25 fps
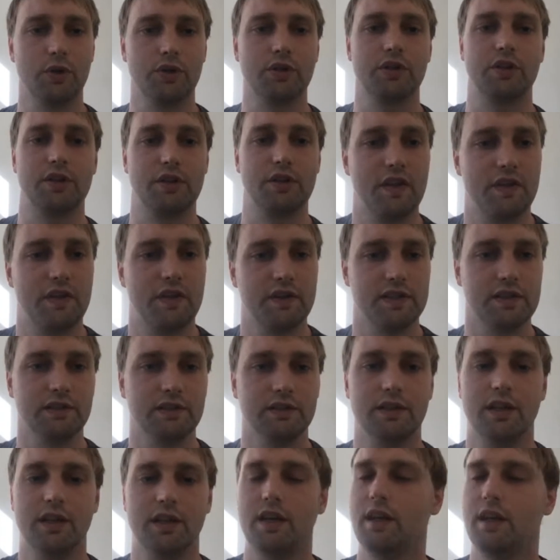another deal.
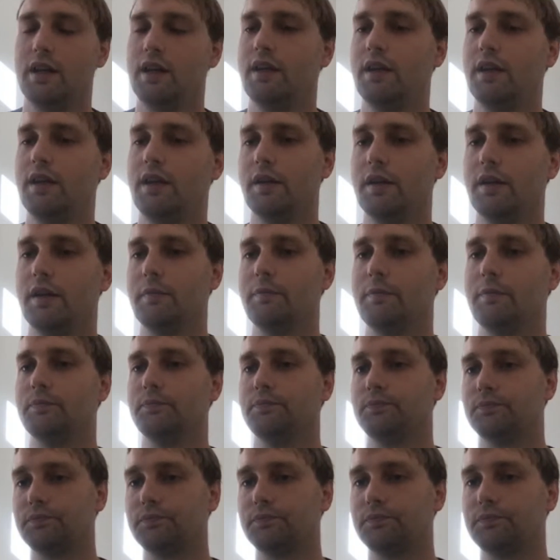
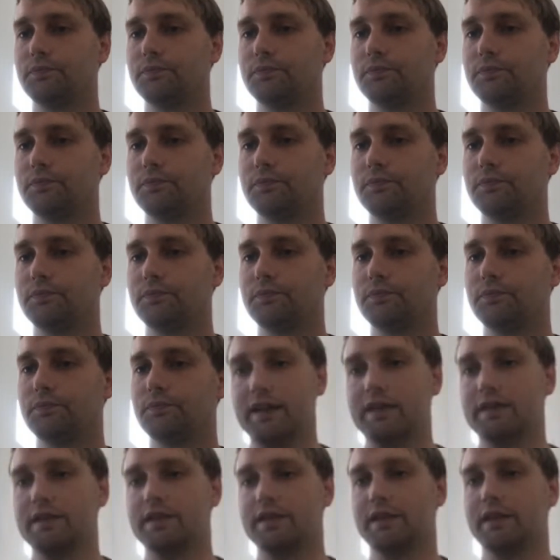And
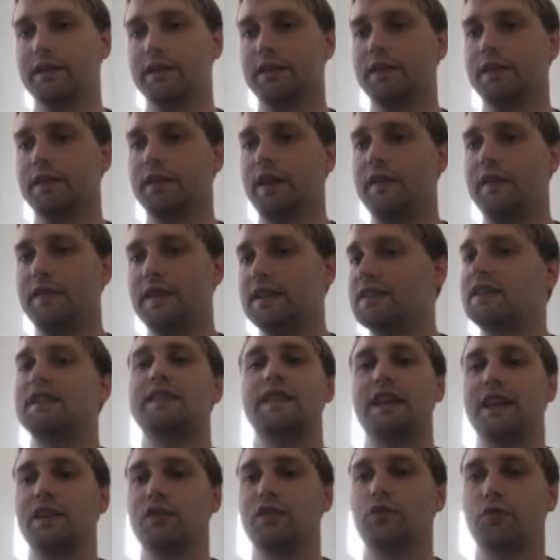this
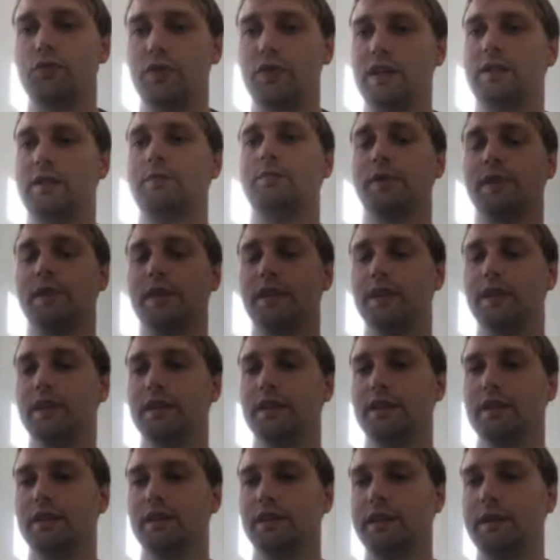is
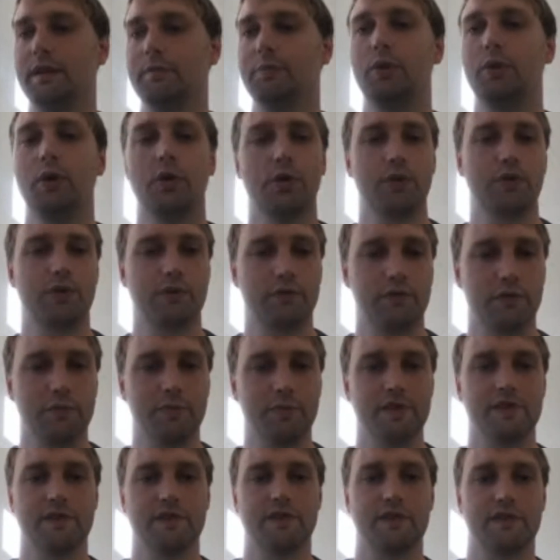incredibly important for
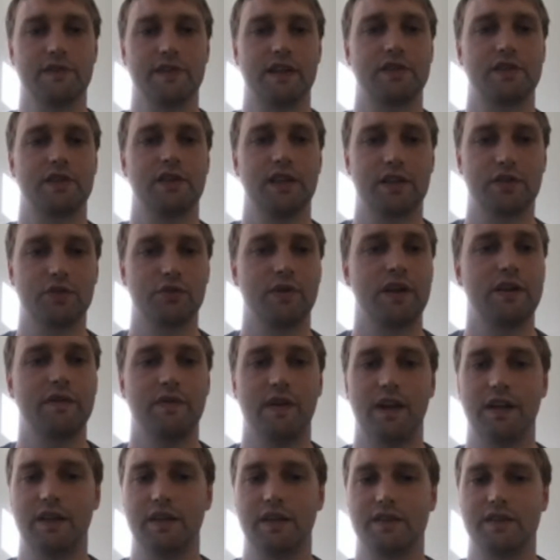businesses, actually. Like trade
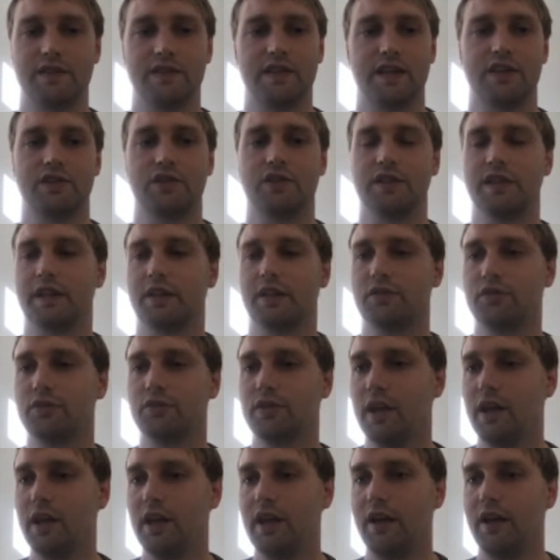finance is actually a
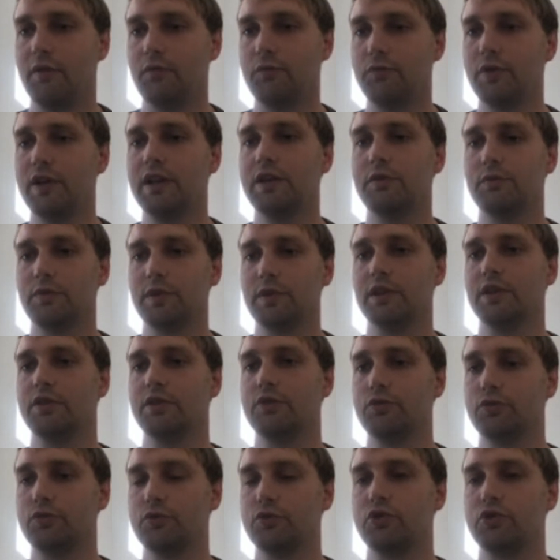really, really
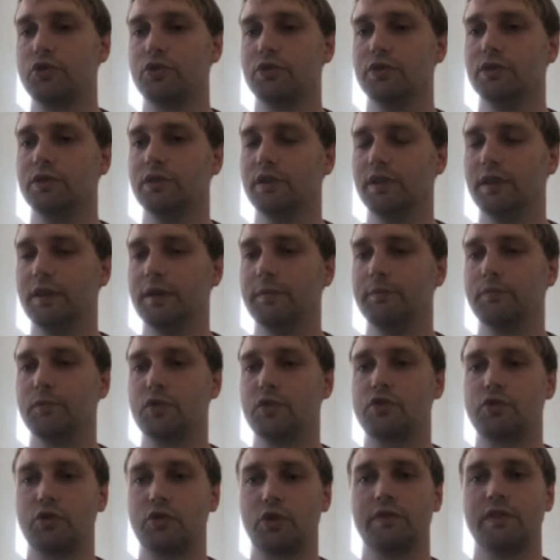crucial
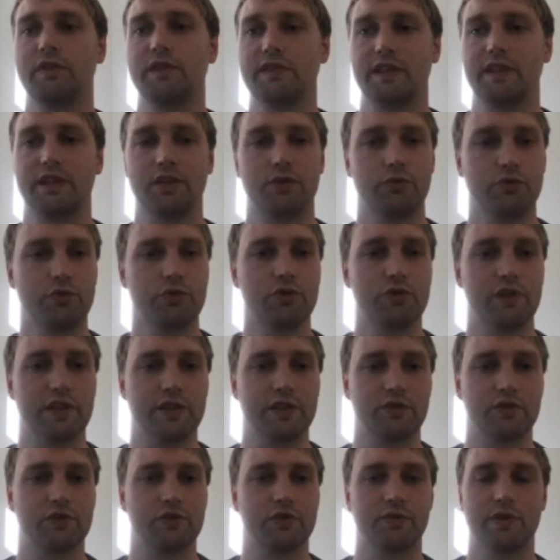service and a crucial
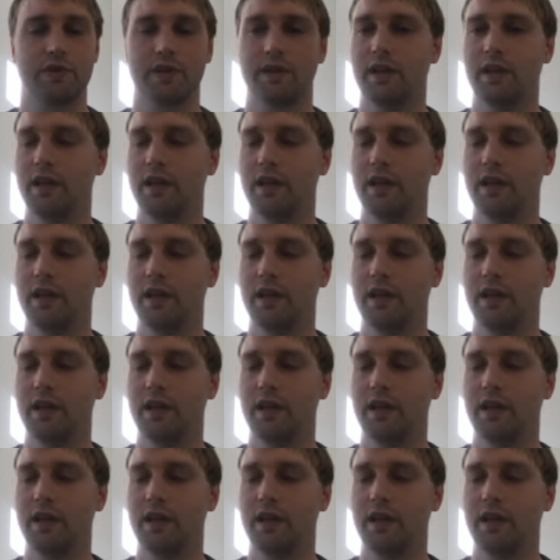industry.